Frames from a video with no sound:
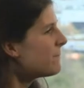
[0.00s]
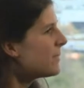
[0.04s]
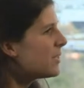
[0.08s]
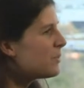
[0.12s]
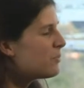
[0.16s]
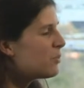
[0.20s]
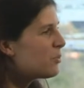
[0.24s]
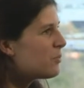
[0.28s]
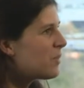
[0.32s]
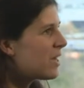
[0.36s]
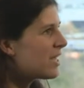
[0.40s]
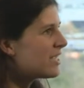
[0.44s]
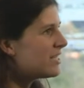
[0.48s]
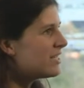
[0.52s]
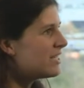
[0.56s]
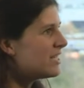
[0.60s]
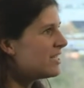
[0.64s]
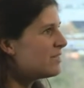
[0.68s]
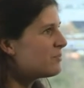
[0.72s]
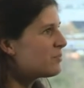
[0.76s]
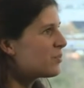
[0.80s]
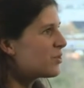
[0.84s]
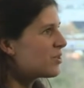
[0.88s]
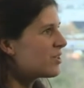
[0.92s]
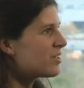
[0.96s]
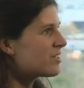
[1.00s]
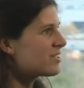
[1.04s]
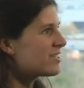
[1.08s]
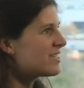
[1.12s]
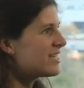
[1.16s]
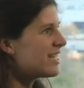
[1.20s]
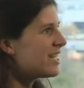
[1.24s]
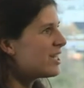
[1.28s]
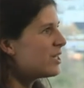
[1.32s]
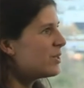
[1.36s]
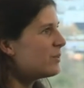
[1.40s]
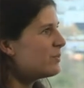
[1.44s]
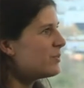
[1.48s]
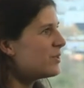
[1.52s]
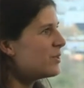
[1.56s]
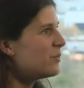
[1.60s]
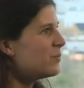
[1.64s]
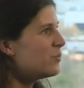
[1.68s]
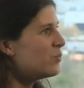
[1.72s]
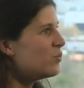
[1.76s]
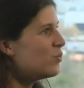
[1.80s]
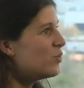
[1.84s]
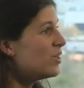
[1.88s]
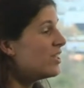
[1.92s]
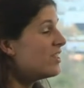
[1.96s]
people might need products to help
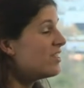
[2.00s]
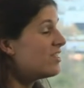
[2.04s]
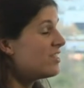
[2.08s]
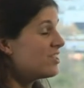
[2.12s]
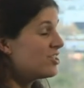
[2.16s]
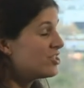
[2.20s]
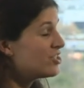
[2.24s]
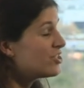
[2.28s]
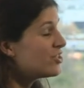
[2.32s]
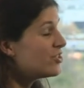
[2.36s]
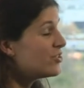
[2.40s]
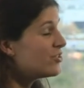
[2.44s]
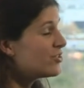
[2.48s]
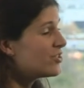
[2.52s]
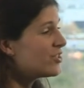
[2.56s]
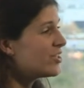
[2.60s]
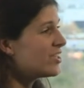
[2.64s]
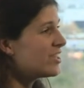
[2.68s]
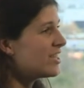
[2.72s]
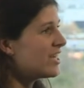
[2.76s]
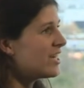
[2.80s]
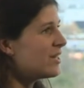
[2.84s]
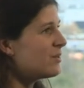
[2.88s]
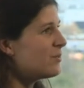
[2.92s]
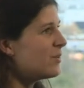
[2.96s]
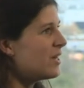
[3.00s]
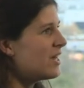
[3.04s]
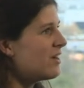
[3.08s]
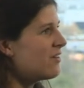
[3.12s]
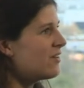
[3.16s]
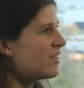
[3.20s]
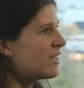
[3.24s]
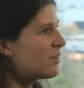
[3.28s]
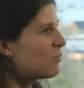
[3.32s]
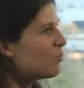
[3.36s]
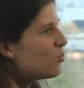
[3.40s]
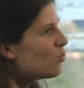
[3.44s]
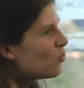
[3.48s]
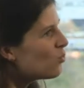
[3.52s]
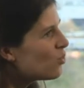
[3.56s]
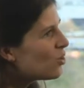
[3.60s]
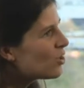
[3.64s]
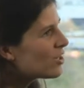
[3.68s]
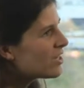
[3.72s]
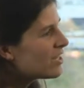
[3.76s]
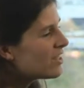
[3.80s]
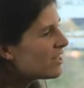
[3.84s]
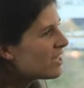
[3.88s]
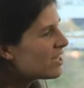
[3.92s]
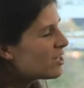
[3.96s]
them with the shoes that they're wearing. What
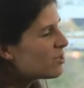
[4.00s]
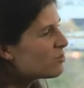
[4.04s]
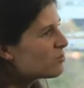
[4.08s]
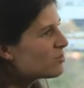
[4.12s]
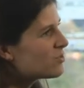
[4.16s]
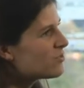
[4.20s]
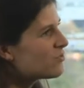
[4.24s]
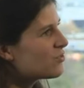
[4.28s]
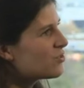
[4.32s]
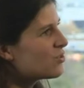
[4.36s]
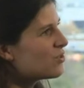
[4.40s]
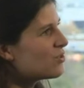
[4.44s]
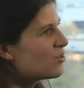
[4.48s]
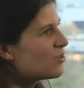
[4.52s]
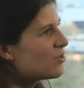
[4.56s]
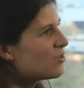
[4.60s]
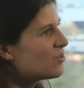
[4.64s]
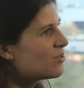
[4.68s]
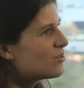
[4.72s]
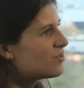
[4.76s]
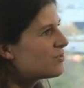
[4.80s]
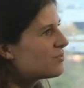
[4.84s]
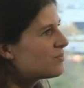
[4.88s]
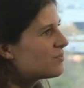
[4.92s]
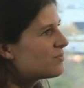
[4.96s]
can they opt for?